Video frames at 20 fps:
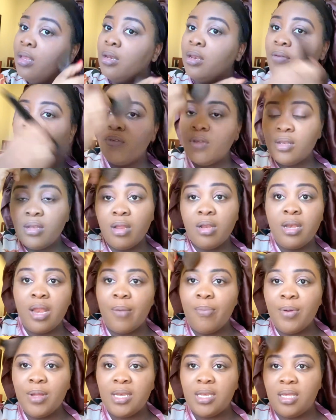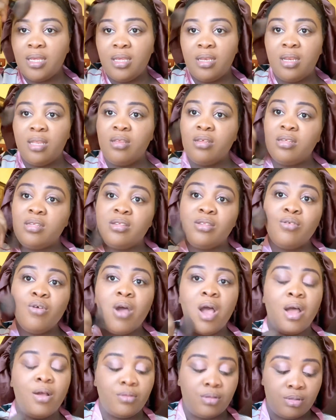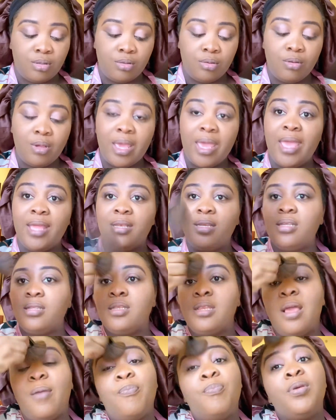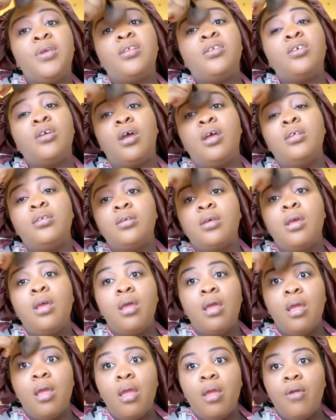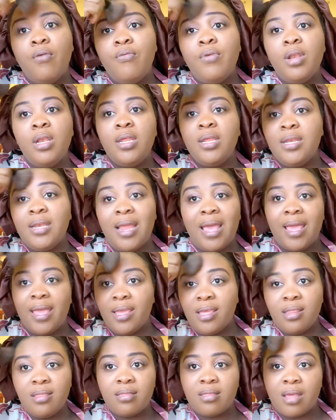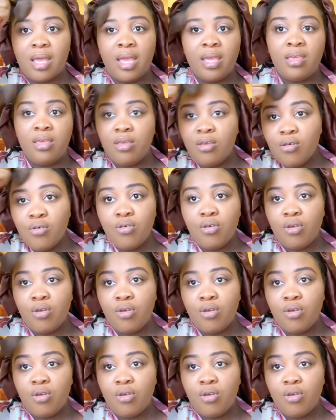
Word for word: they've not done their body, they just know how to edit their pictures really nice, and you